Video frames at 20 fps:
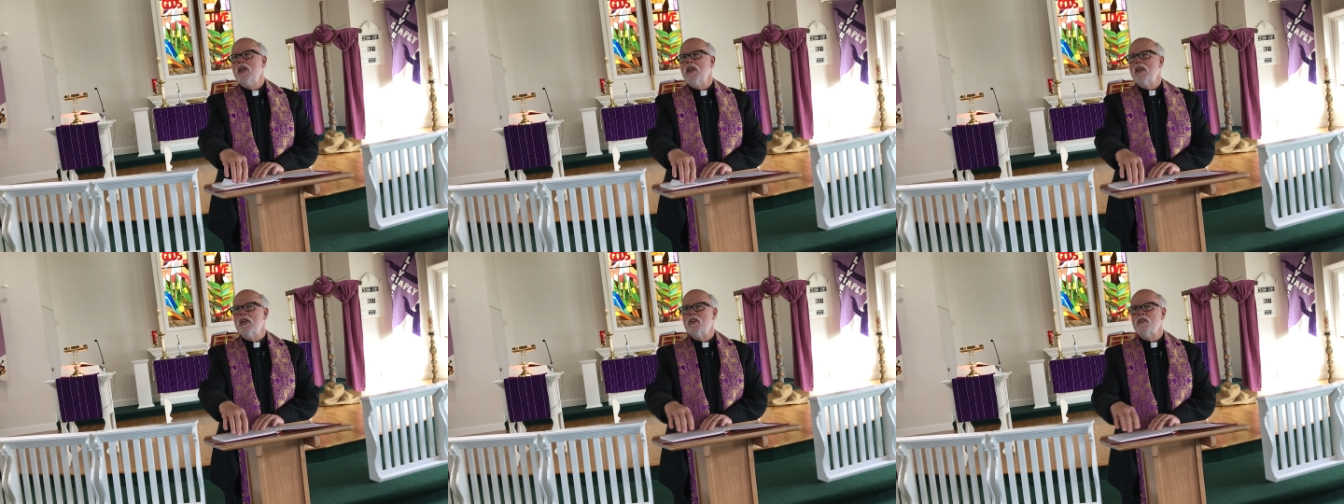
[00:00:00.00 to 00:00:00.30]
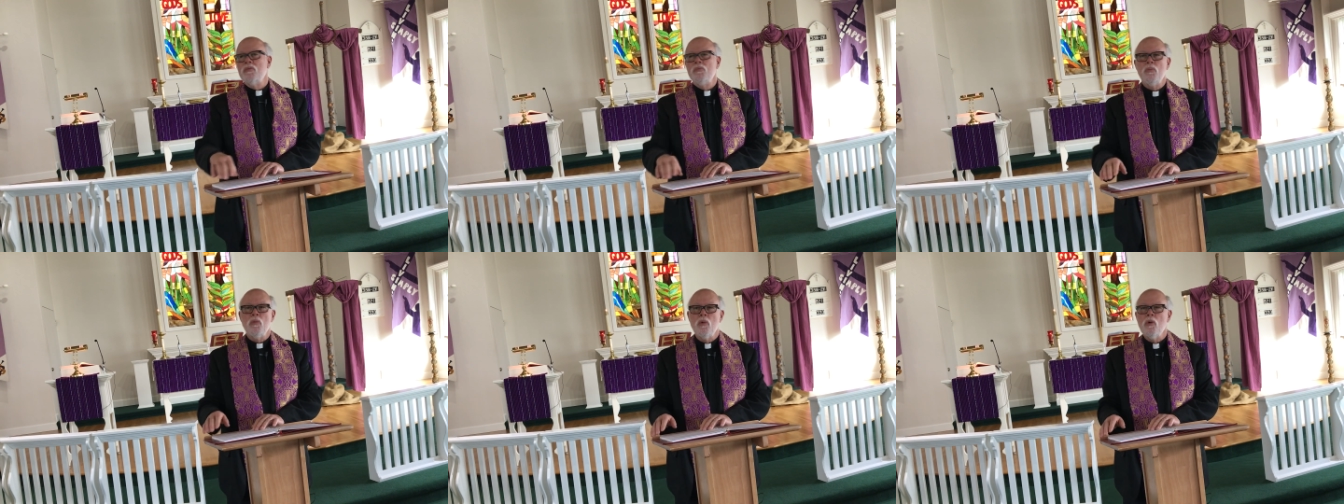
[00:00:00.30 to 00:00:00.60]

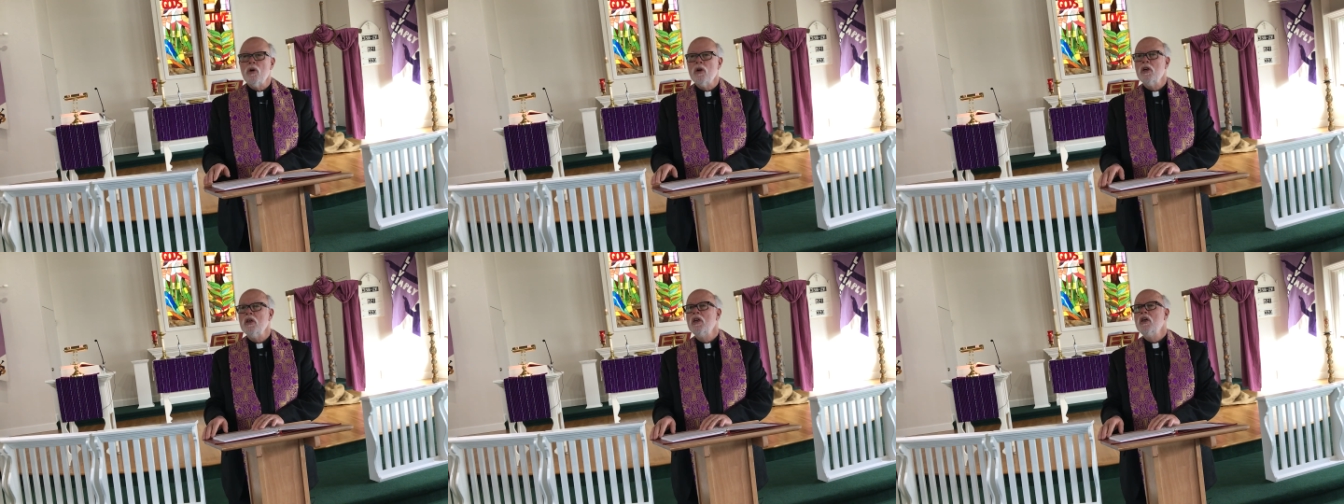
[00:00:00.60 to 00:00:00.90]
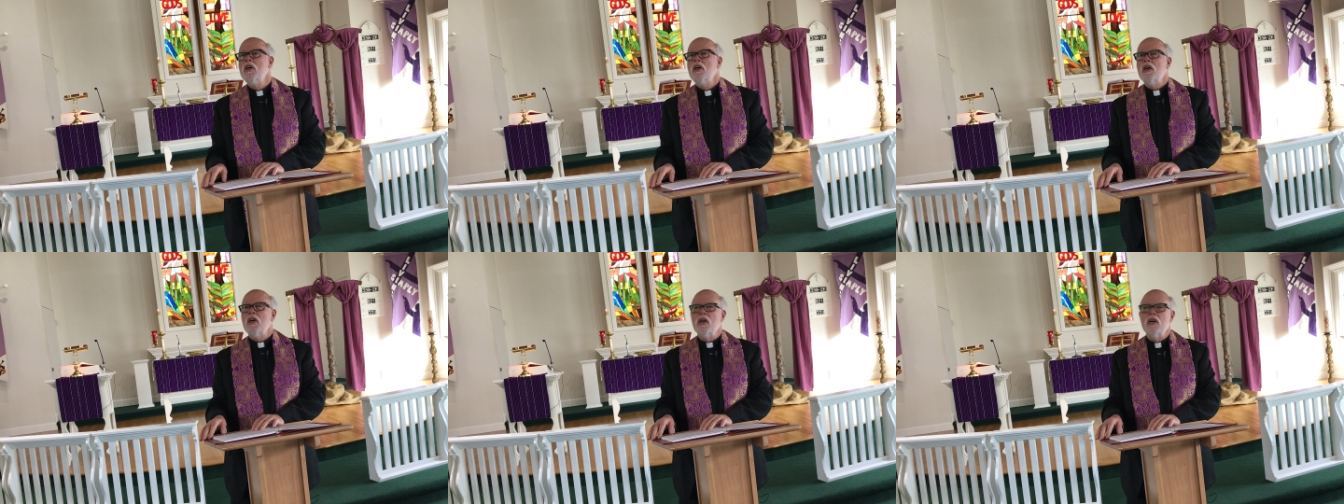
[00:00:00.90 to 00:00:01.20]
is more
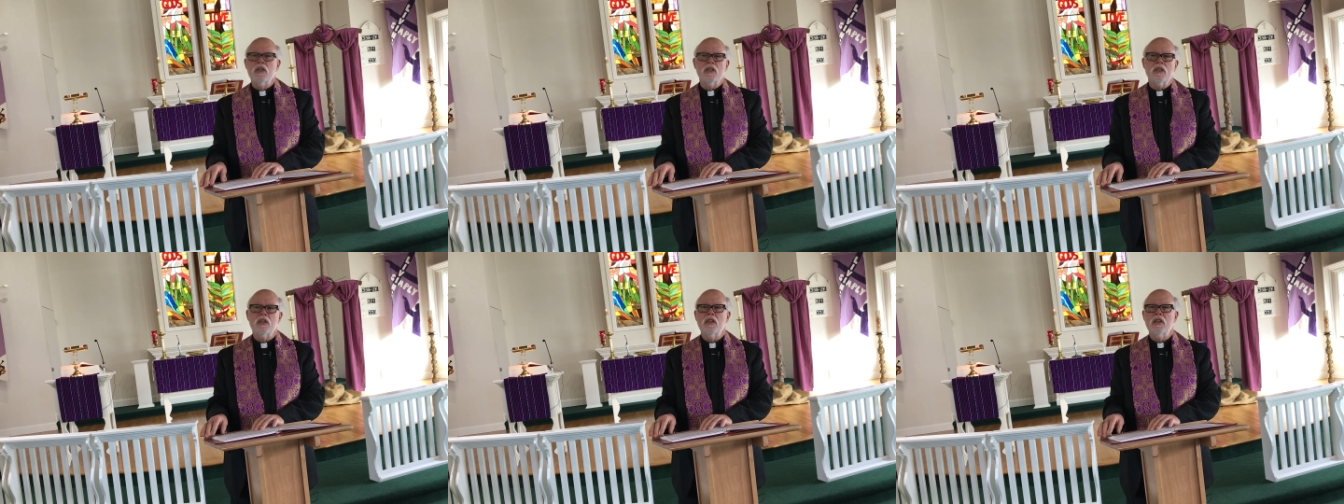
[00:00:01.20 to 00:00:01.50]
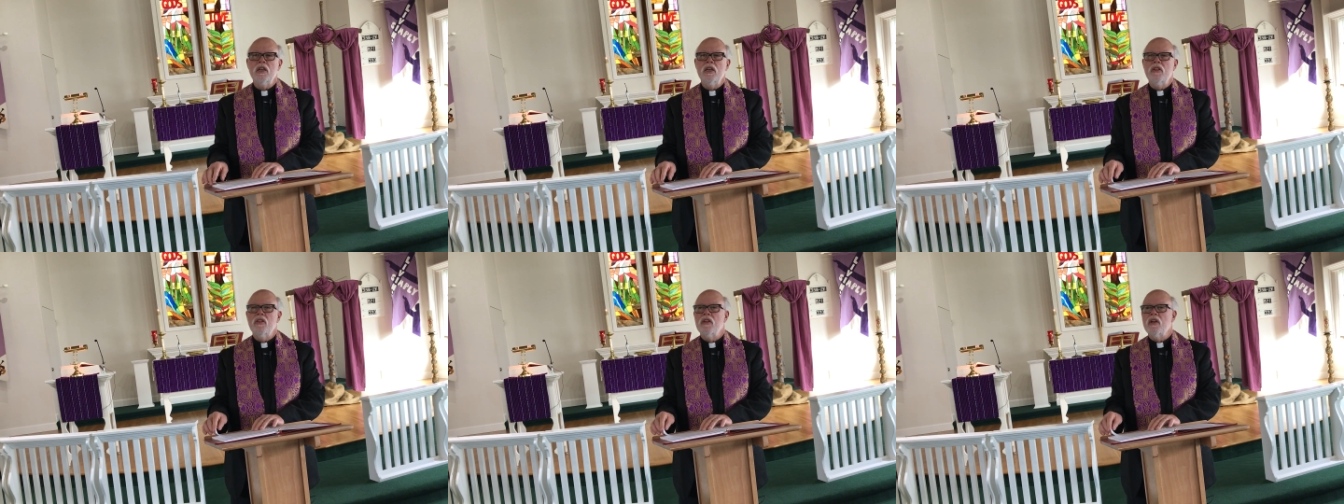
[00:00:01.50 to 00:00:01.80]

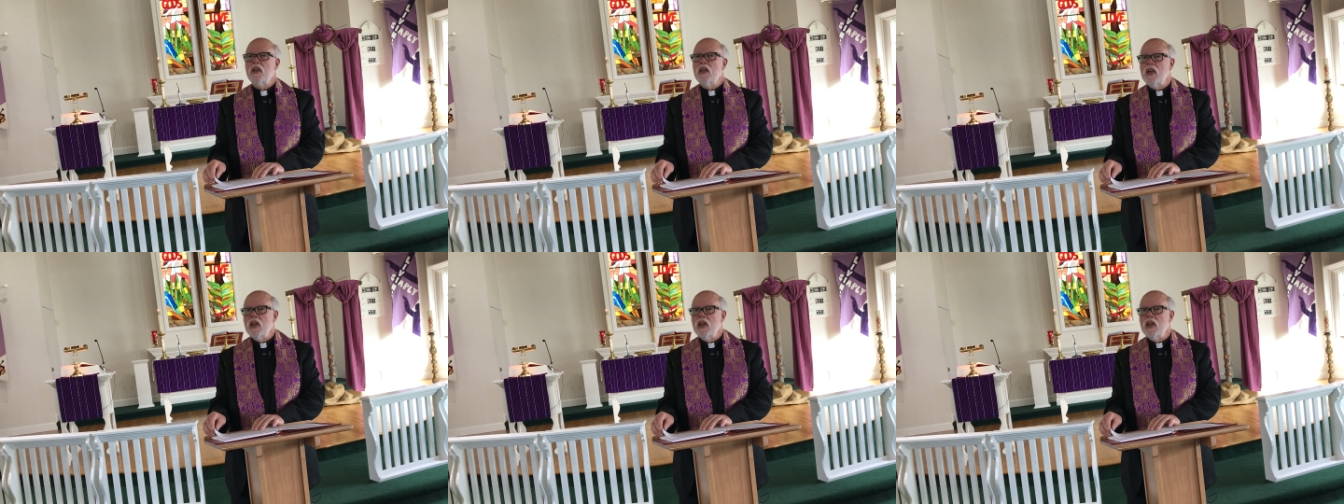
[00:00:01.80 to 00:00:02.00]
unclean than